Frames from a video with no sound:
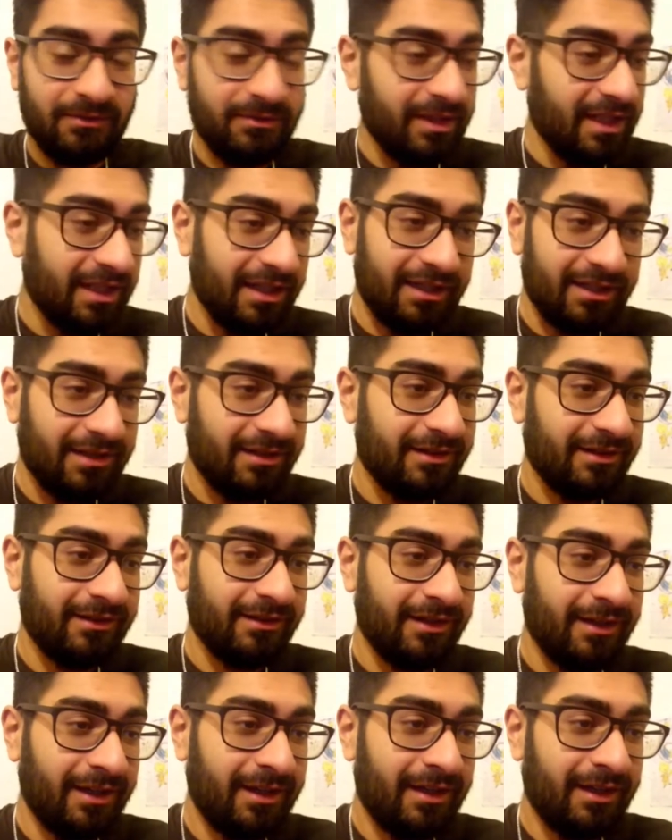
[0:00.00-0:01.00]
vegan
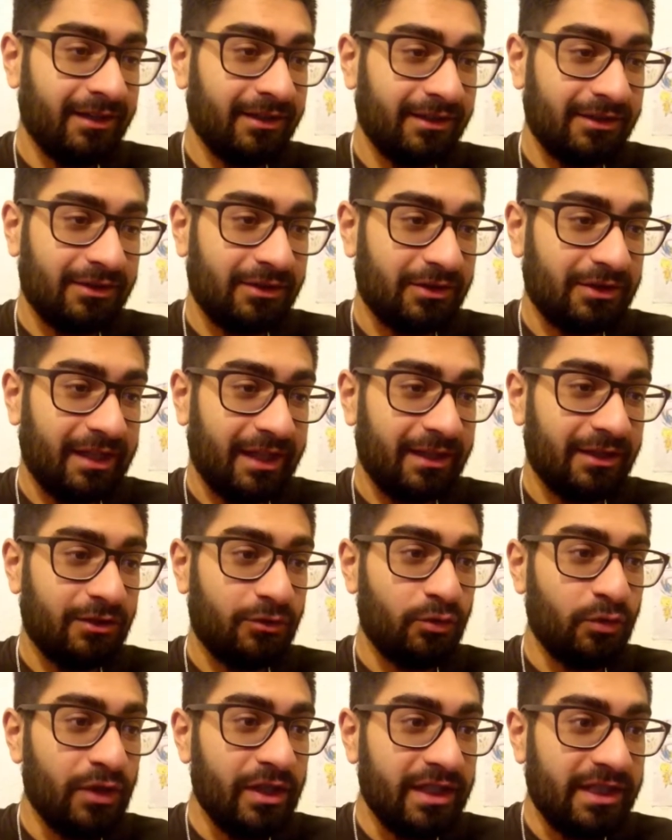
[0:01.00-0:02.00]
isn't, because it's just like
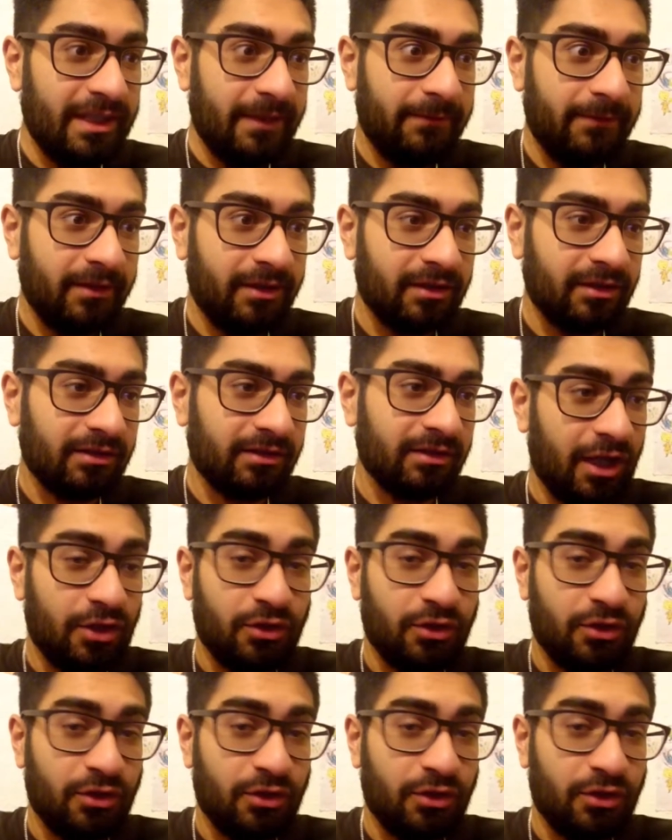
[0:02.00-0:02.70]
it's really difficult.